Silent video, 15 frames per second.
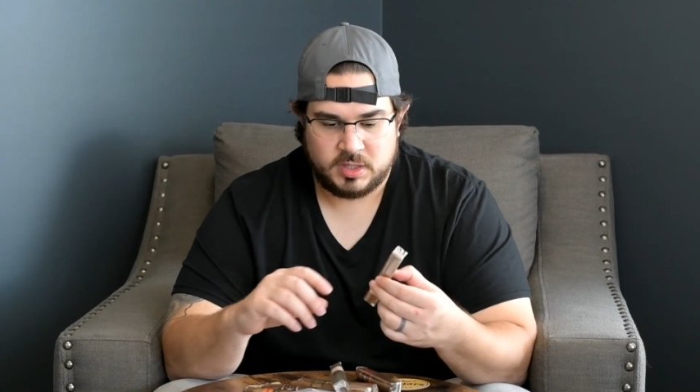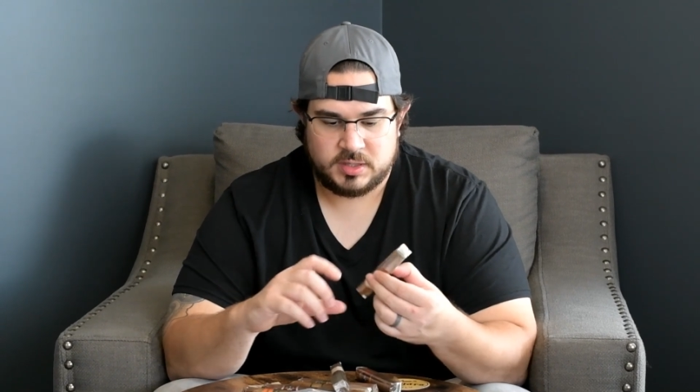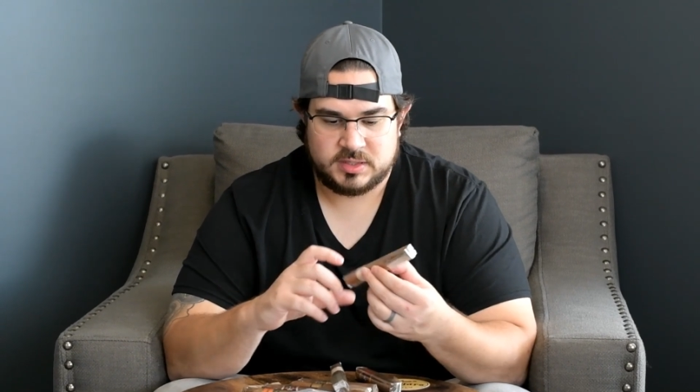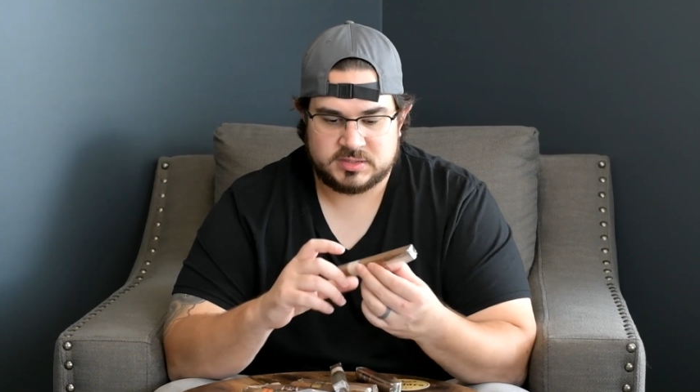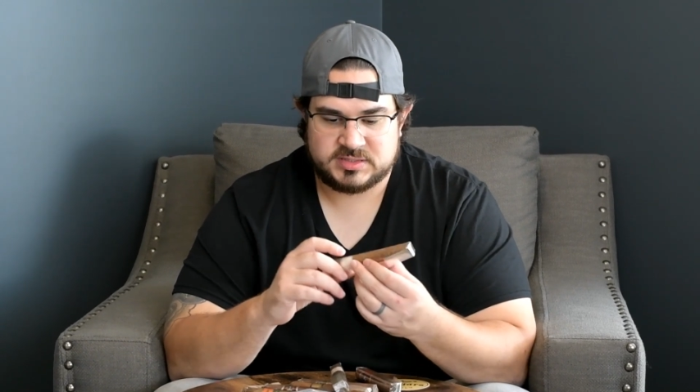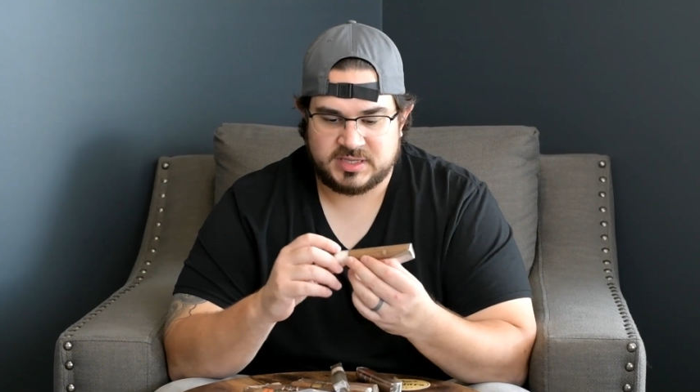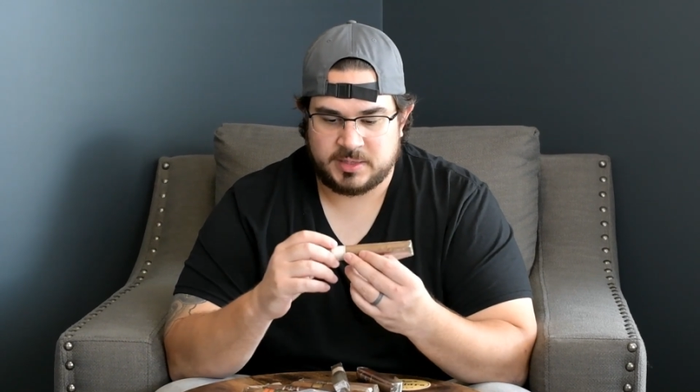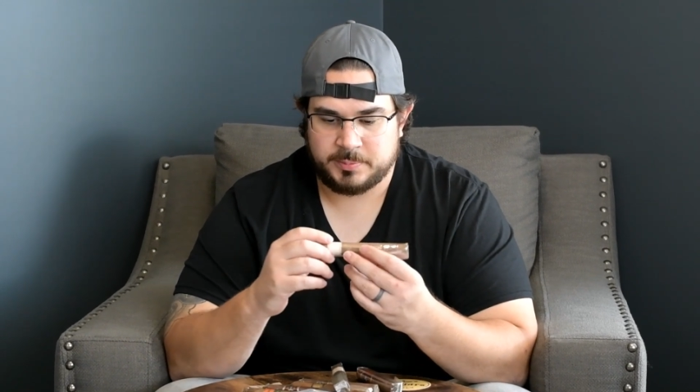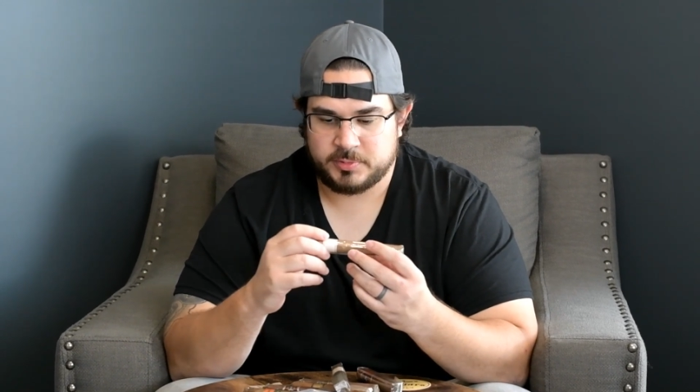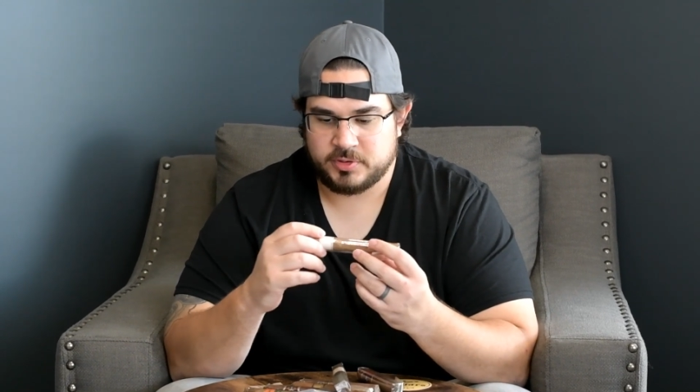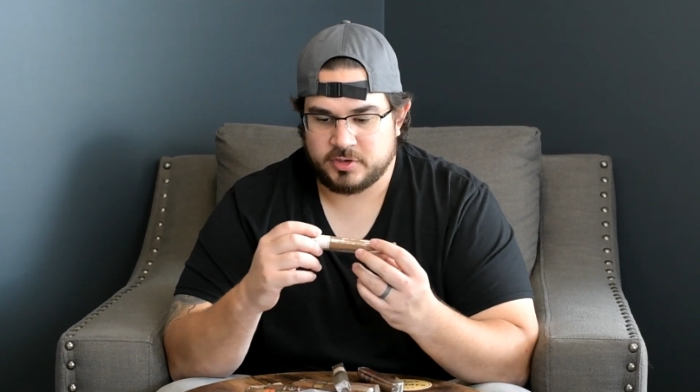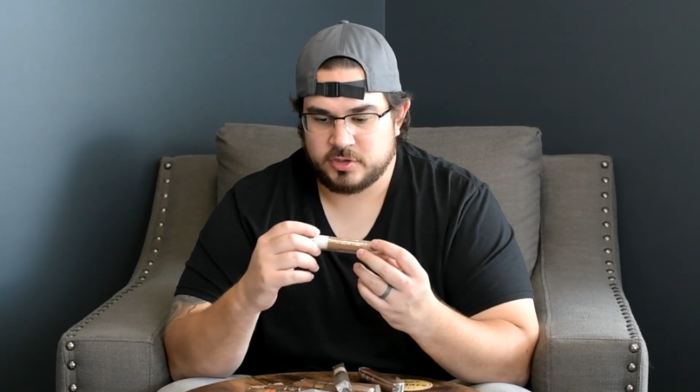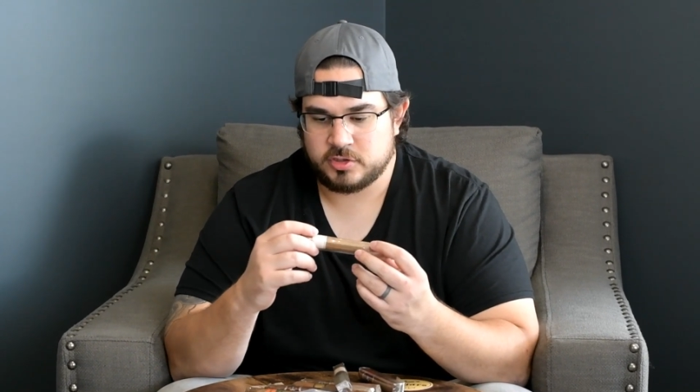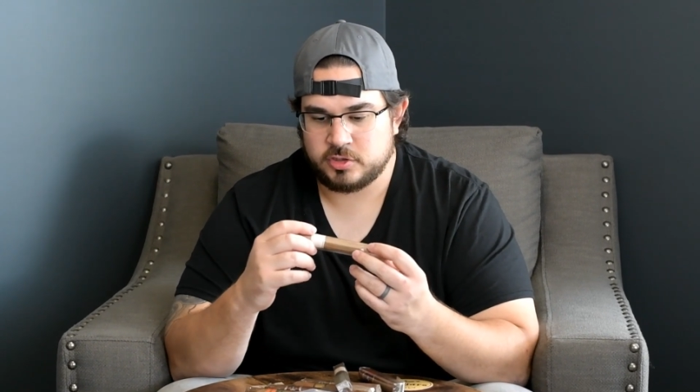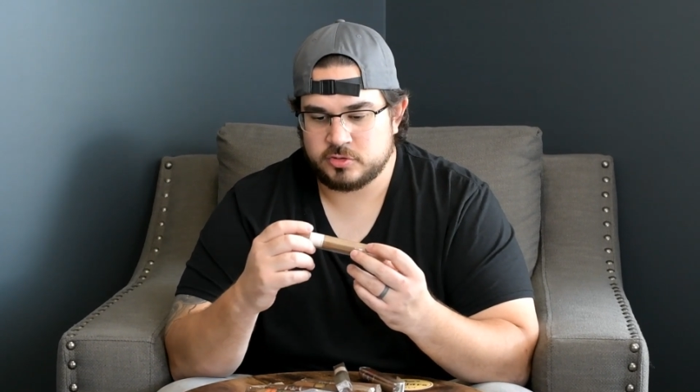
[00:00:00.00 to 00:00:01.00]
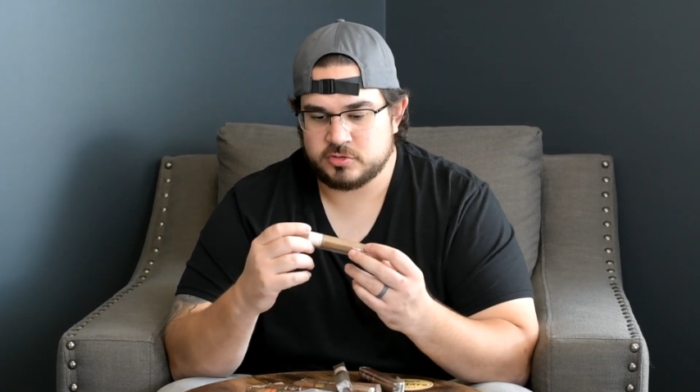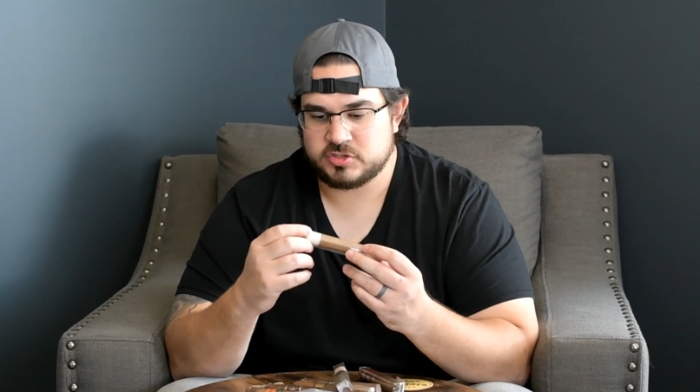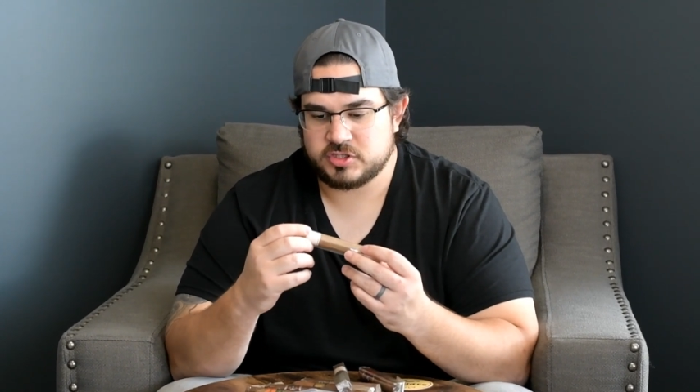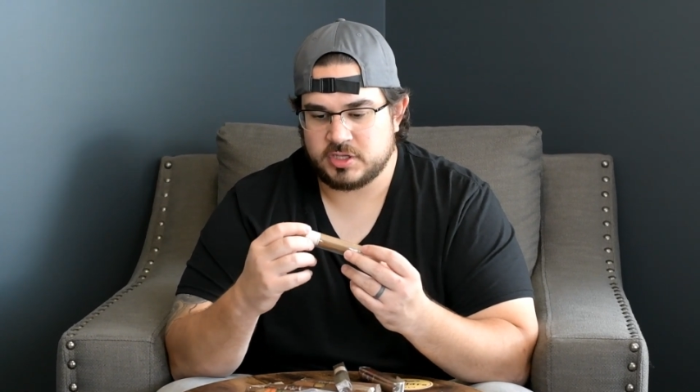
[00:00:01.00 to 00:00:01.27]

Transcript: The sampler includes